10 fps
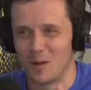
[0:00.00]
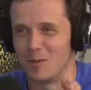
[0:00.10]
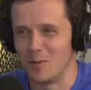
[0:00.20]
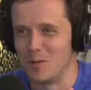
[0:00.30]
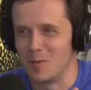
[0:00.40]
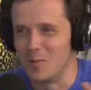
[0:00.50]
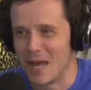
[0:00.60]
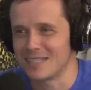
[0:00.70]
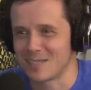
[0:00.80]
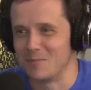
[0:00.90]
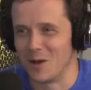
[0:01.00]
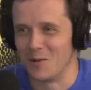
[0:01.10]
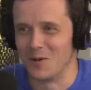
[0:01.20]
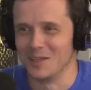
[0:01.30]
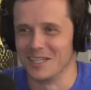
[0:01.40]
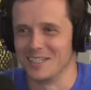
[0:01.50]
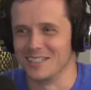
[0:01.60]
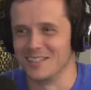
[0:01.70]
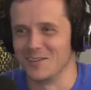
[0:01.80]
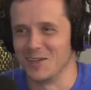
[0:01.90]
Bubba Bubba Bubba basketball one that he did,